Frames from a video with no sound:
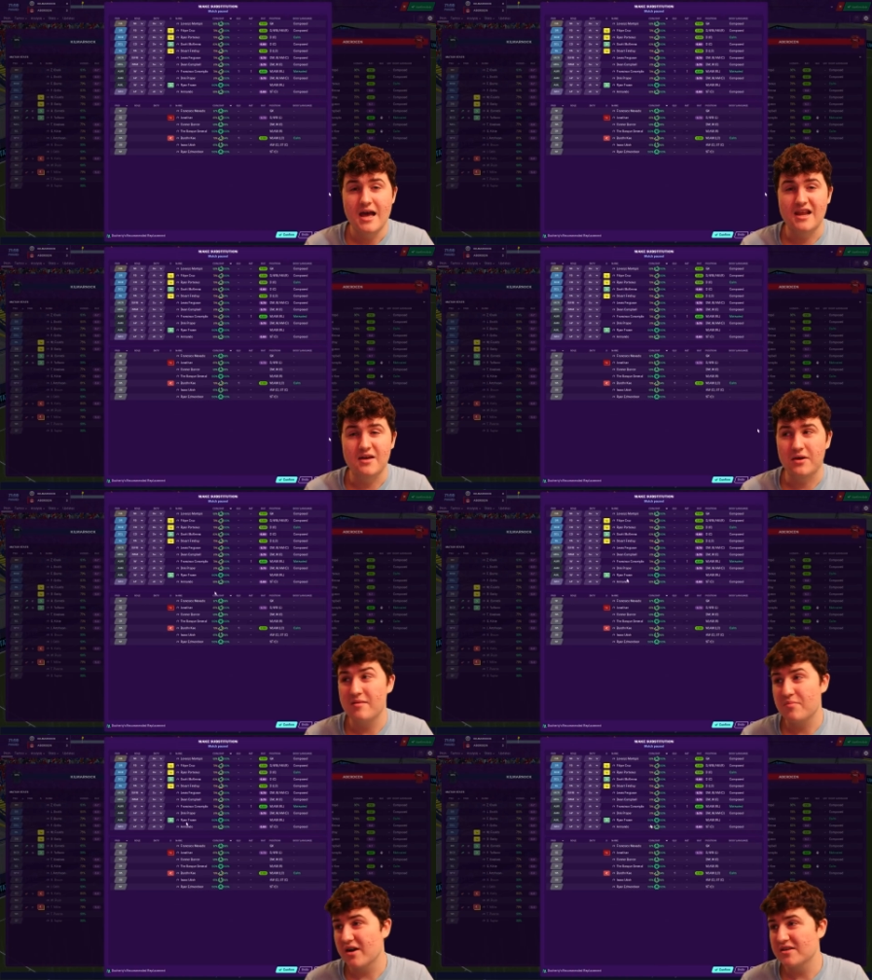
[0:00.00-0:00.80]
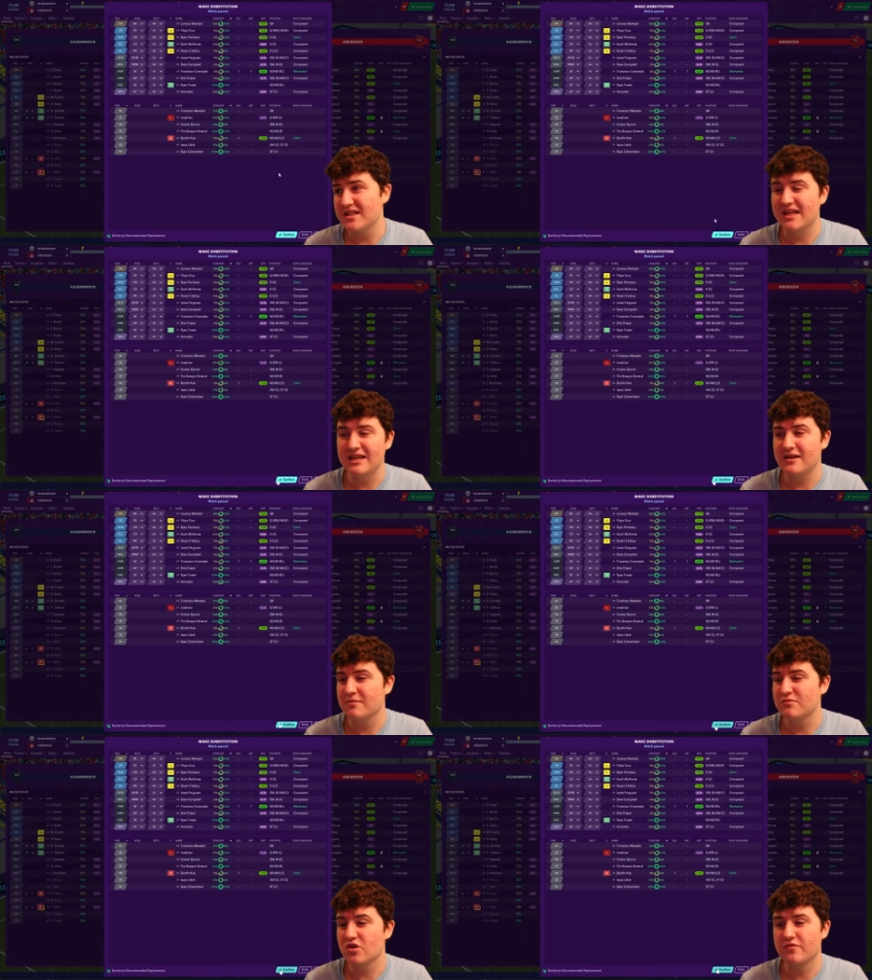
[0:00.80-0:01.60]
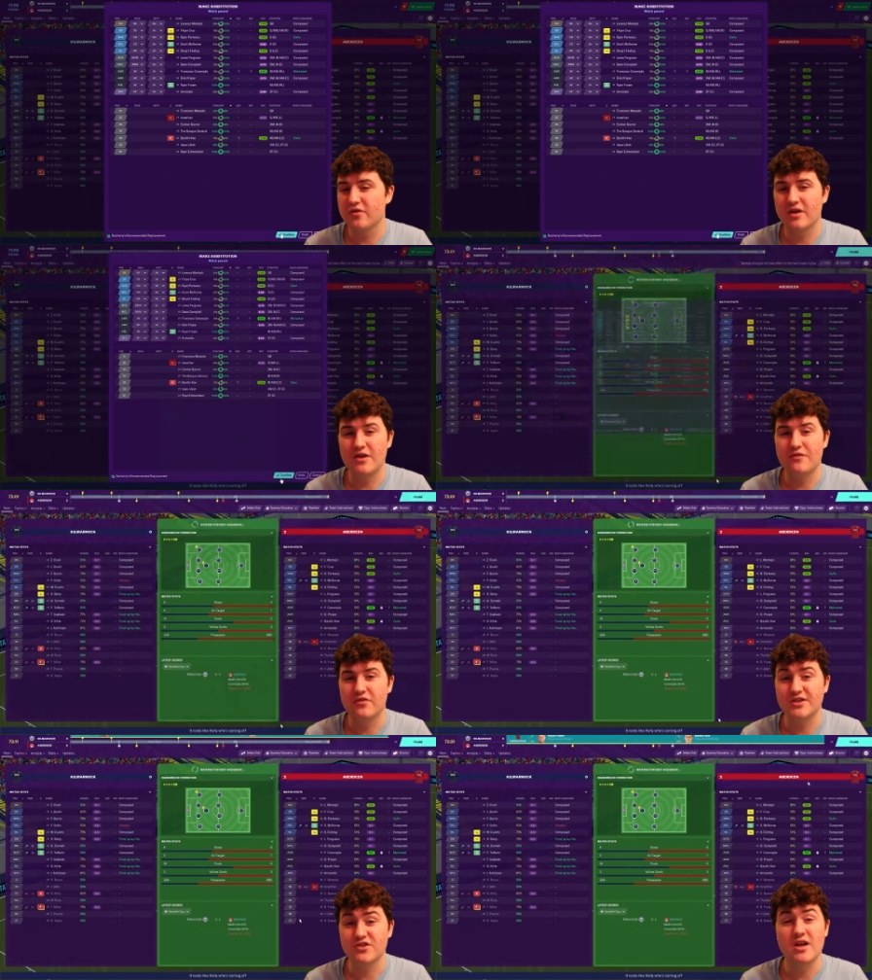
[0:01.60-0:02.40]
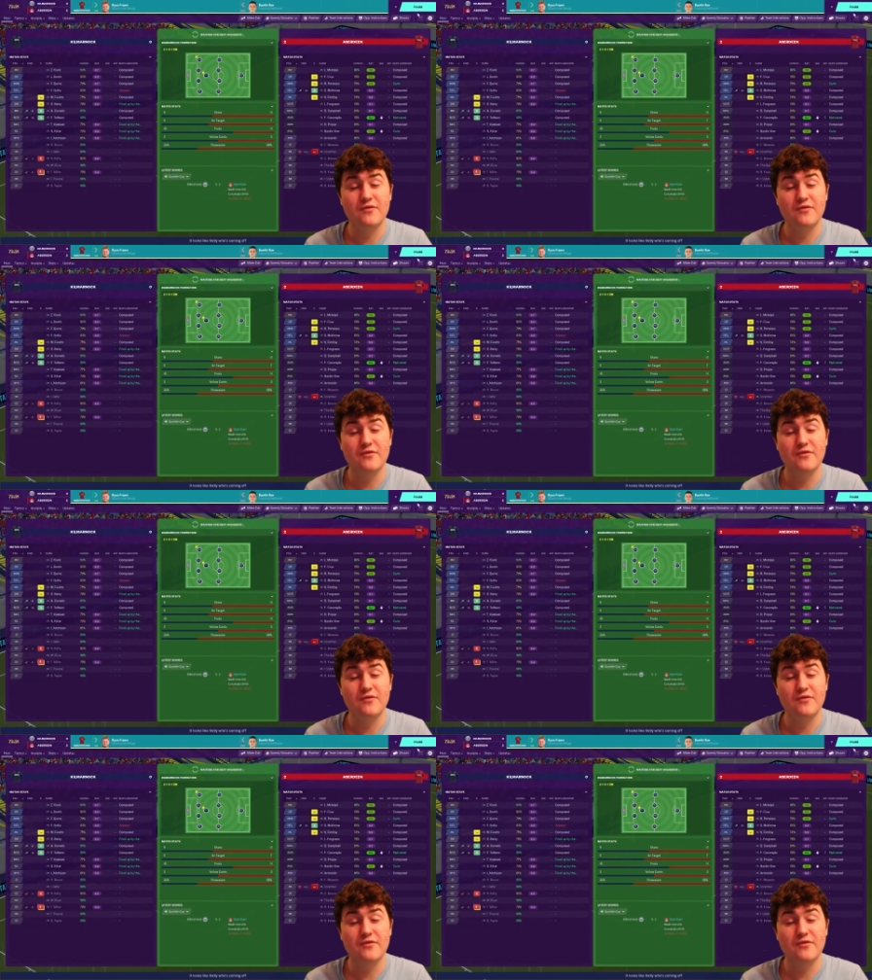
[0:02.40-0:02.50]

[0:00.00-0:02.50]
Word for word: Anyway, Bardy Key comes on for Ryan Fraser.